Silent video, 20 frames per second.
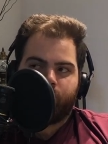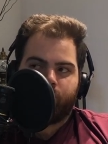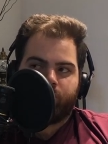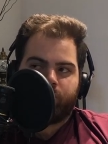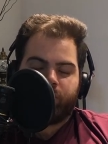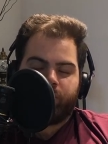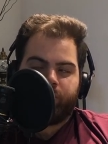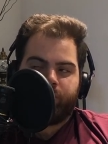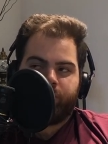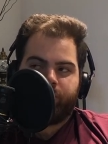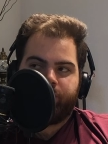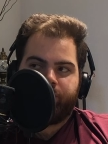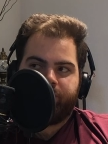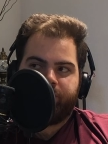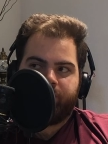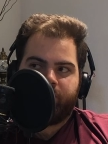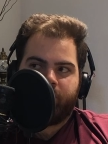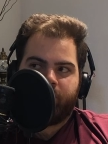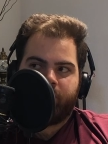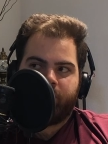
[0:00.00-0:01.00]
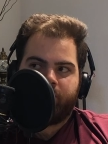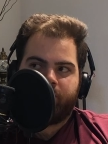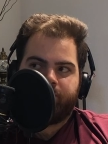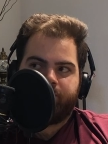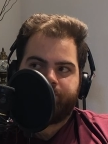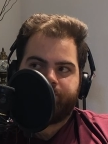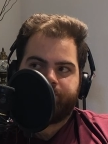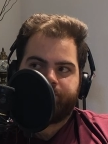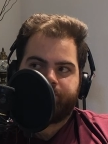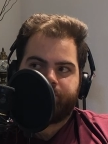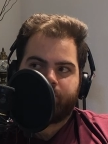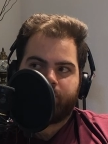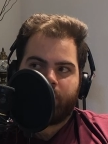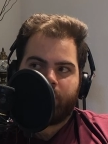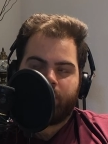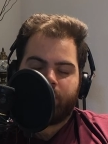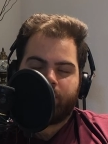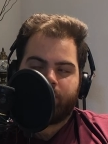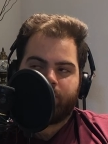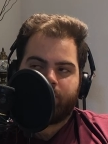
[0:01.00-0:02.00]
to learn from,
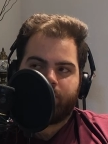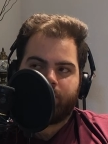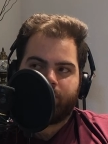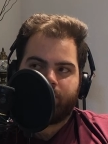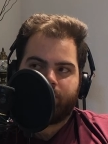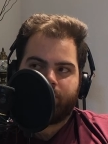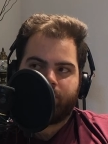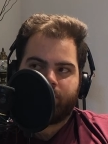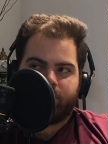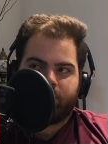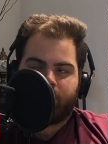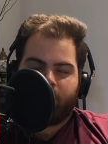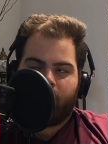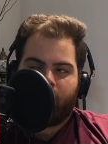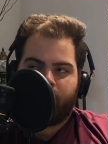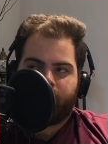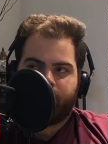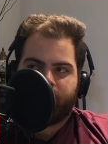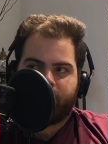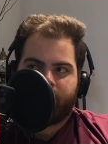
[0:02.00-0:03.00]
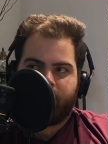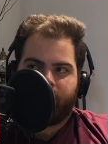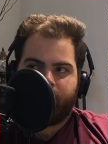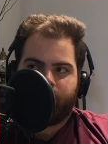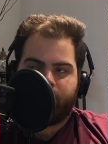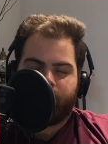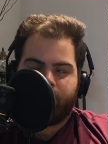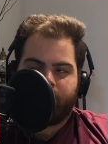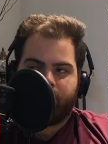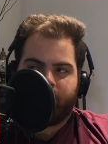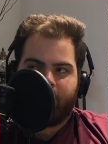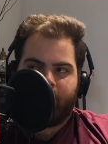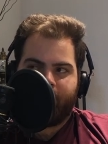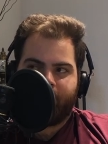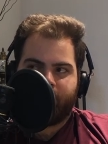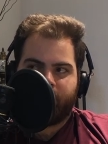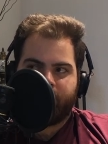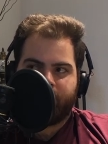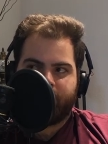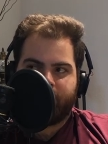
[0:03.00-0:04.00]
to just conversate with and
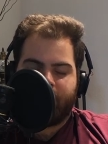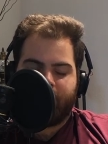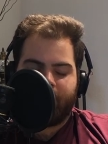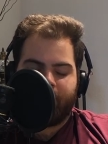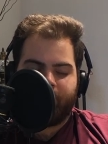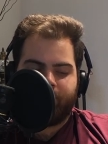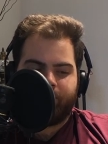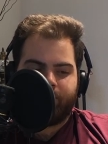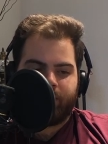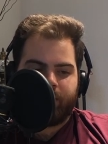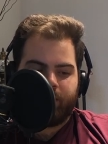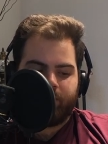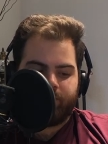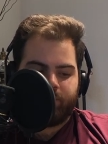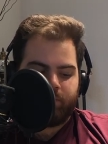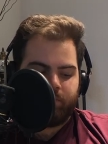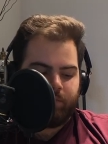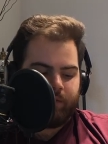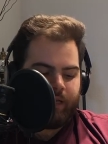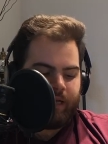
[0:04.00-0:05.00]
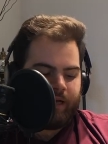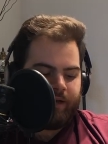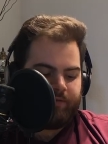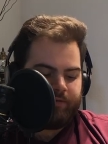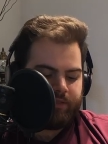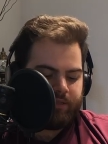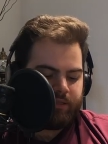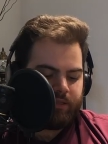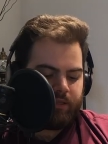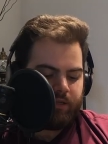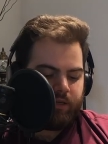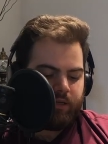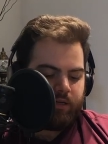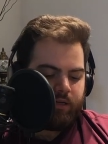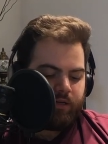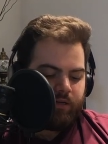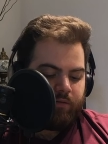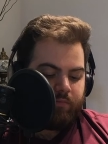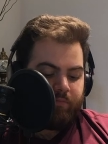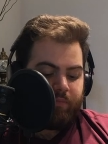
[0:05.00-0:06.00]
have a good time, have some laughs.
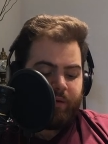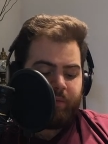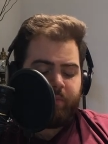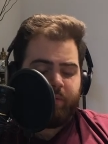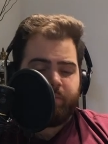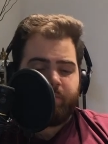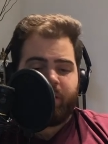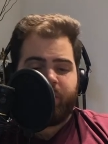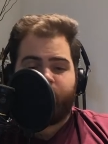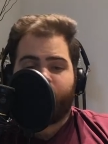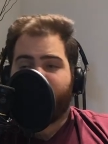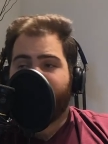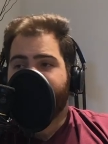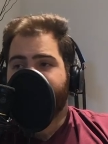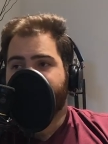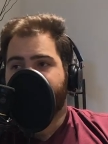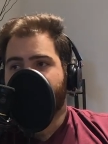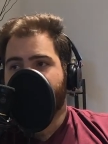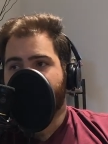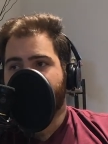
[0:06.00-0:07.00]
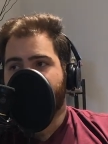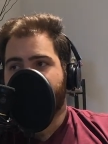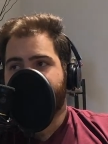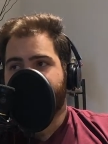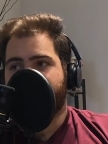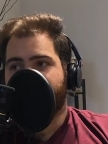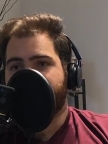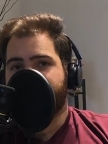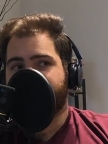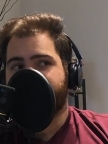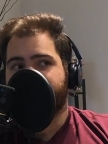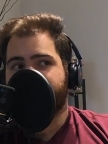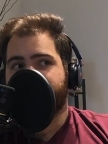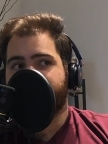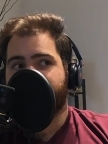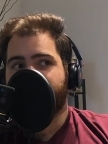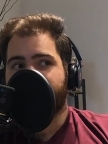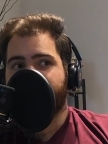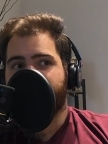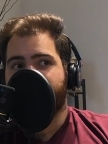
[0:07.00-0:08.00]
Maybe my wife shows up on this,
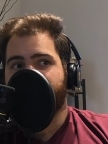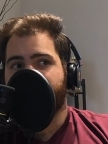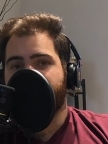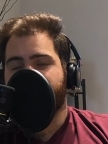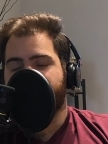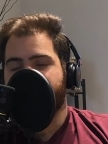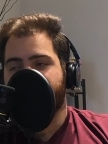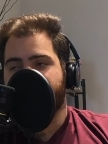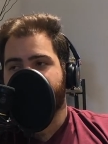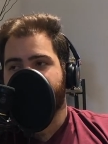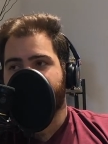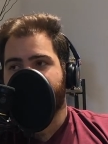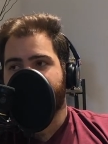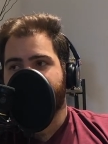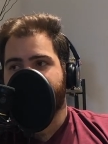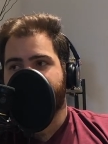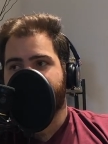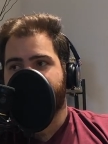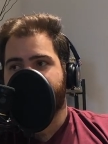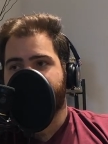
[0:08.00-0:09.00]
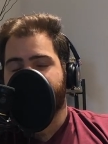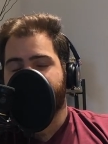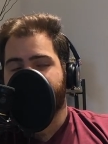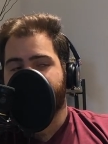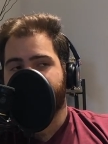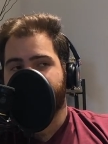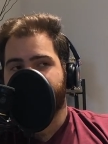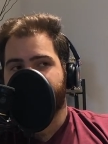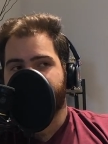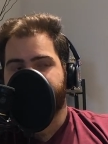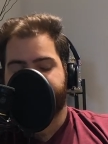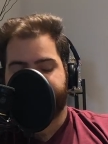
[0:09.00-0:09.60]
who knows? Guest of